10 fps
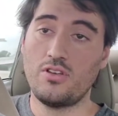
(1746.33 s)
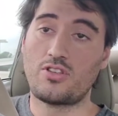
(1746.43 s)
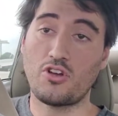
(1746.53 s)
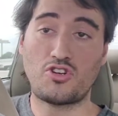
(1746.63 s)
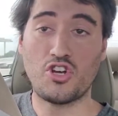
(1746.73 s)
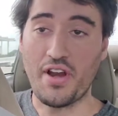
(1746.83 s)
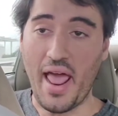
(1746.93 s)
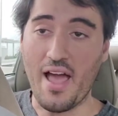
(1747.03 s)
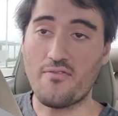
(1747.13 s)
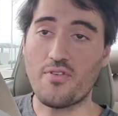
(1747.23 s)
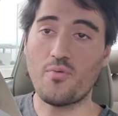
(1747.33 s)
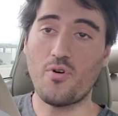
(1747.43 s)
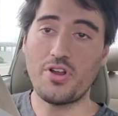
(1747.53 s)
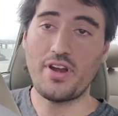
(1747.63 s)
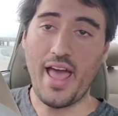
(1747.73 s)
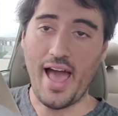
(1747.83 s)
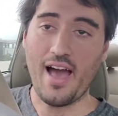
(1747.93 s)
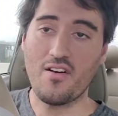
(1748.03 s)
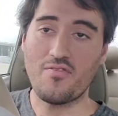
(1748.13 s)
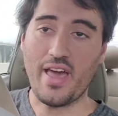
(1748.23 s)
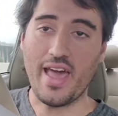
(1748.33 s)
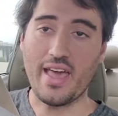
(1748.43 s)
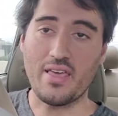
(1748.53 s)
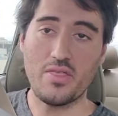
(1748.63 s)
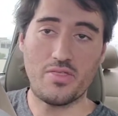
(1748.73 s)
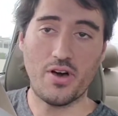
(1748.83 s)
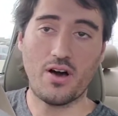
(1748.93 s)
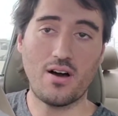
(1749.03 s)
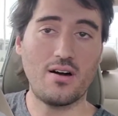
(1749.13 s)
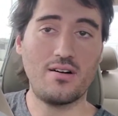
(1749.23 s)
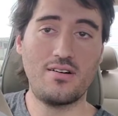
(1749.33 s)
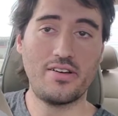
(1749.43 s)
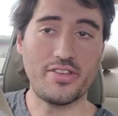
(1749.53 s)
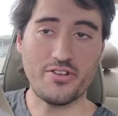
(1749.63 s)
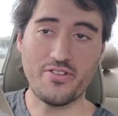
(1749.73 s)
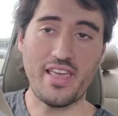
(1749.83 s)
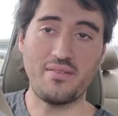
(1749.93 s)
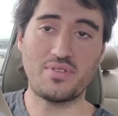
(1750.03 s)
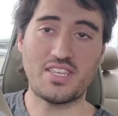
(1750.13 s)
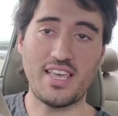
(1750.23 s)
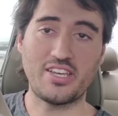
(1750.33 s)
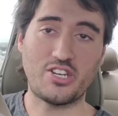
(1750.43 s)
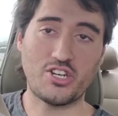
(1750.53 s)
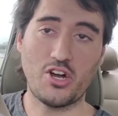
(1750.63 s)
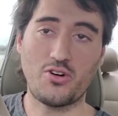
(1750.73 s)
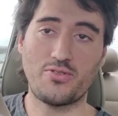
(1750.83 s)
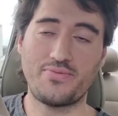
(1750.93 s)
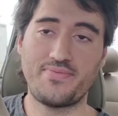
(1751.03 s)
So should everyone have your namesake show?